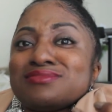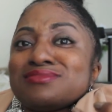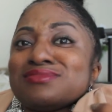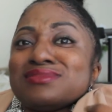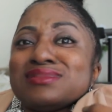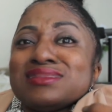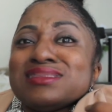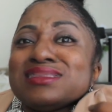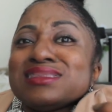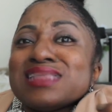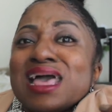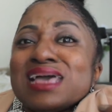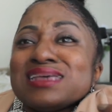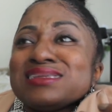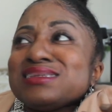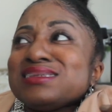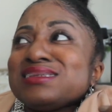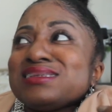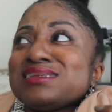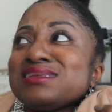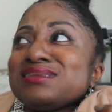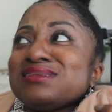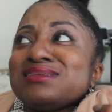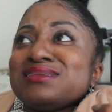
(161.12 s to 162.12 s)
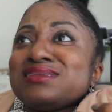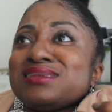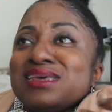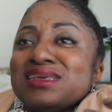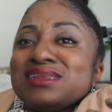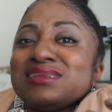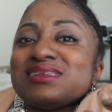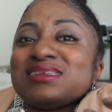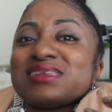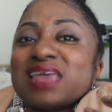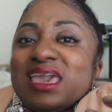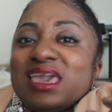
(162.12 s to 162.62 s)
less than
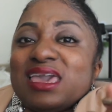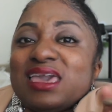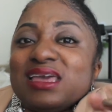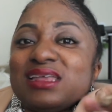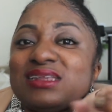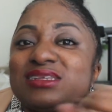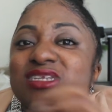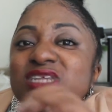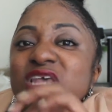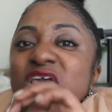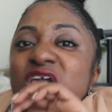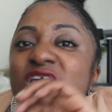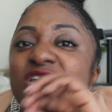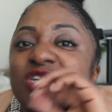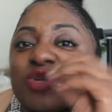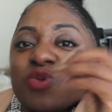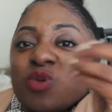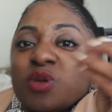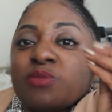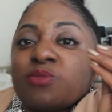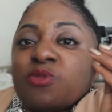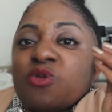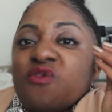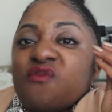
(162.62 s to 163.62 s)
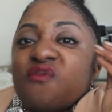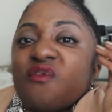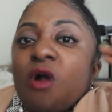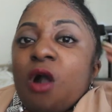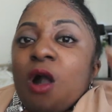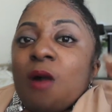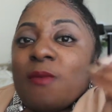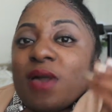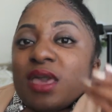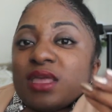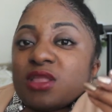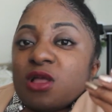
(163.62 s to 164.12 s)
10 seconds to remove
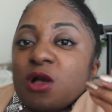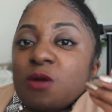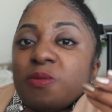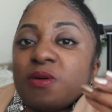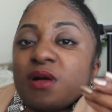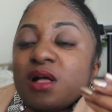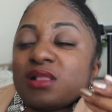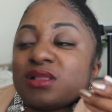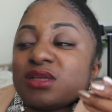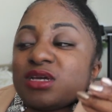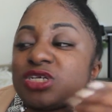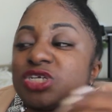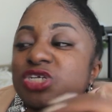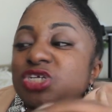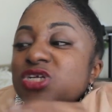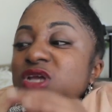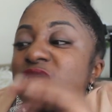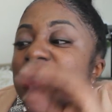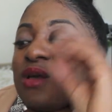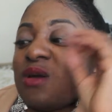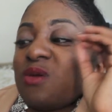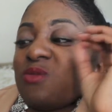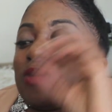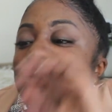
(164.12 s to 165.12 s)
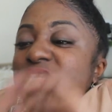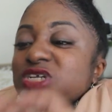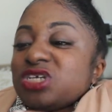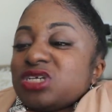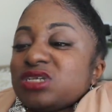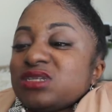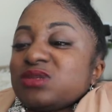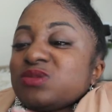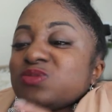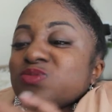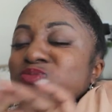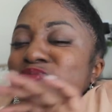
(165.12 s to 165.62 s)
all my nail polish, which
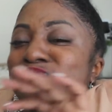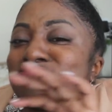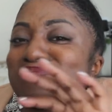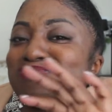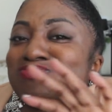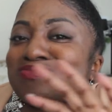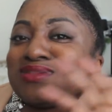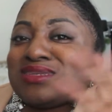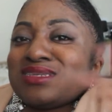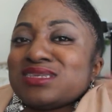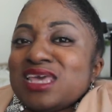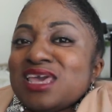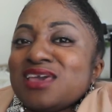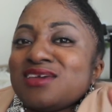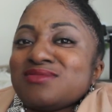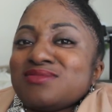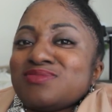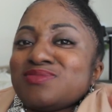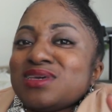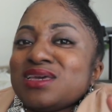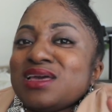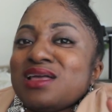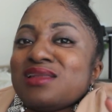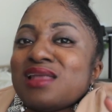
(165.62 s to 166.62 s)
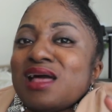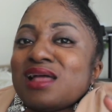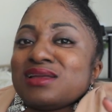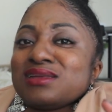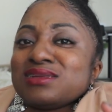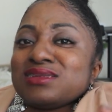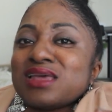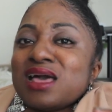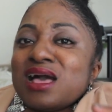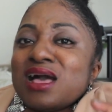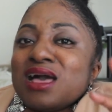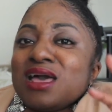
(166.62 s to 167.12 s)
saves me a lot of
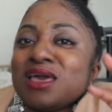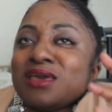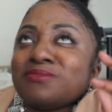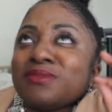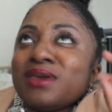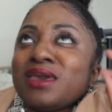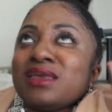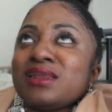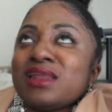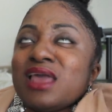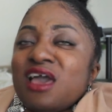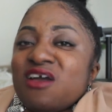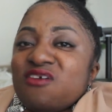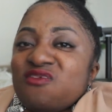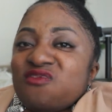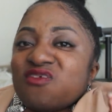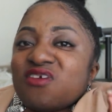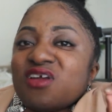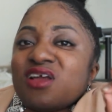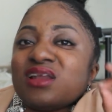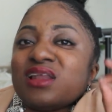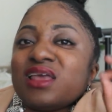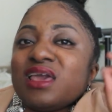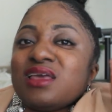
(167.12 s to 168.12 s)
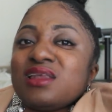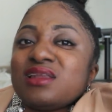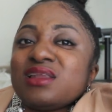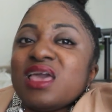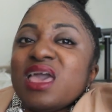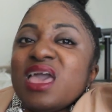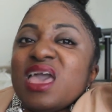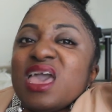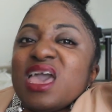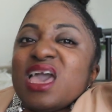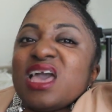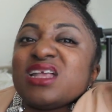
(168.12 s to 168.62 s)
time and effort, and
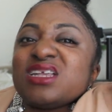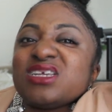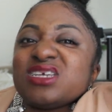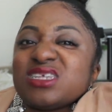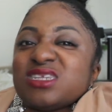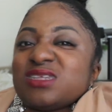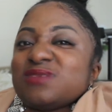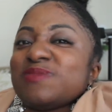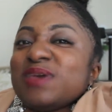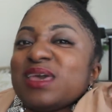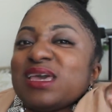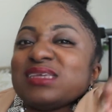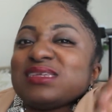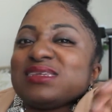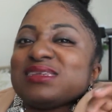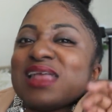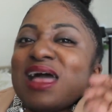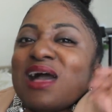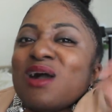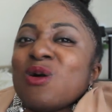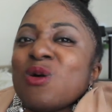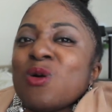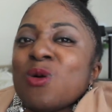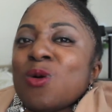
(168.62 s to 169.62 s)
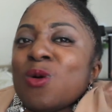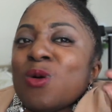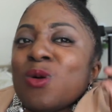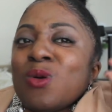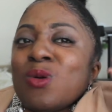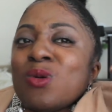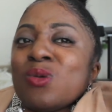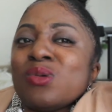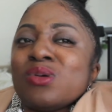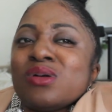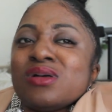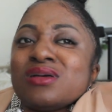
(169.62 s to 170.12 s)
it just makes that
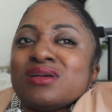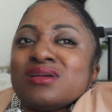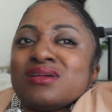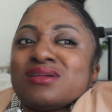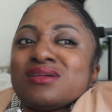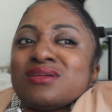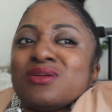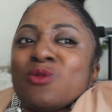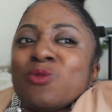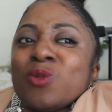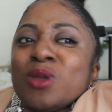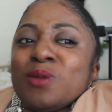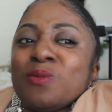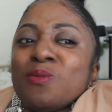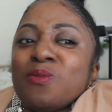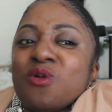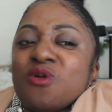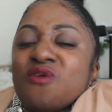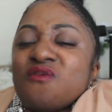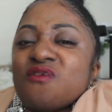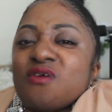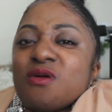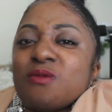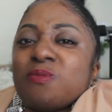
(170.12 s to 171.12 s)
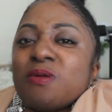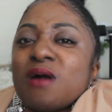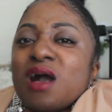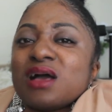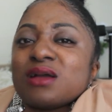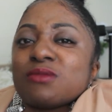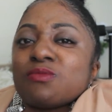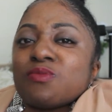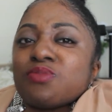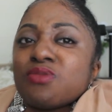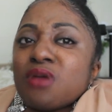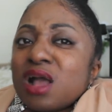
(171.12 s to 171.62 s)
whole removal
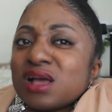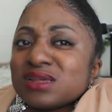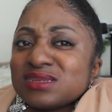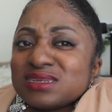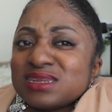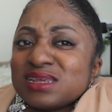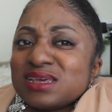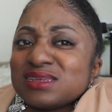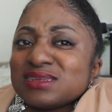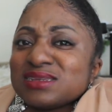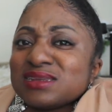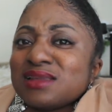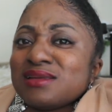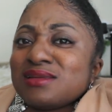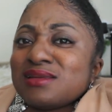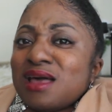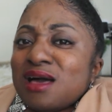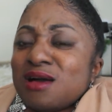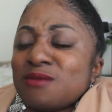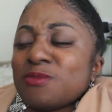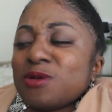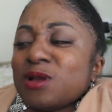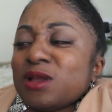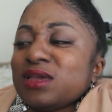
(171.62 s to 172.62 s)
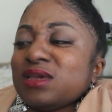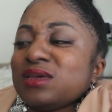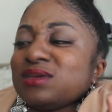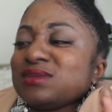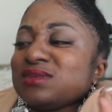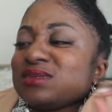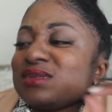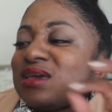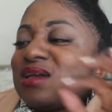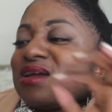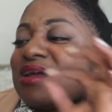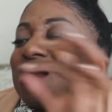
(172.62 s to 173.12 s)
process a lot more
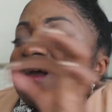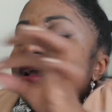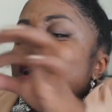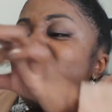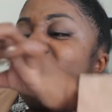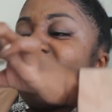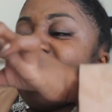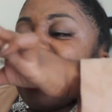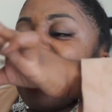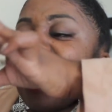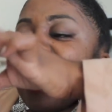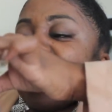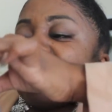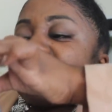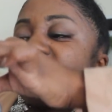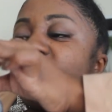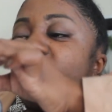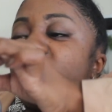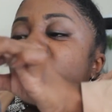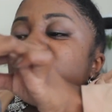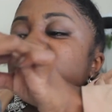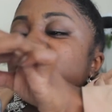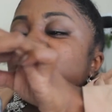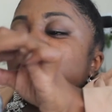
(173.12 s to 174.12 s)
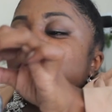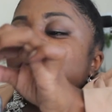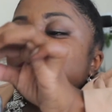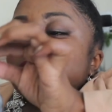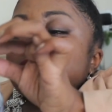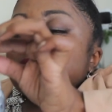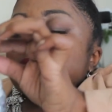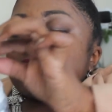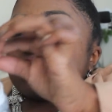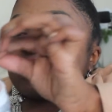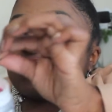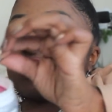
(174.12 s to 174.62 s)
easier. And it also comes
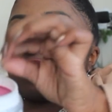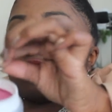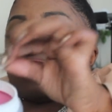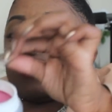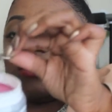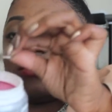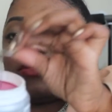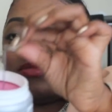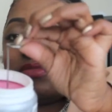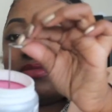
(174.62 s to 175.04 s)
with this little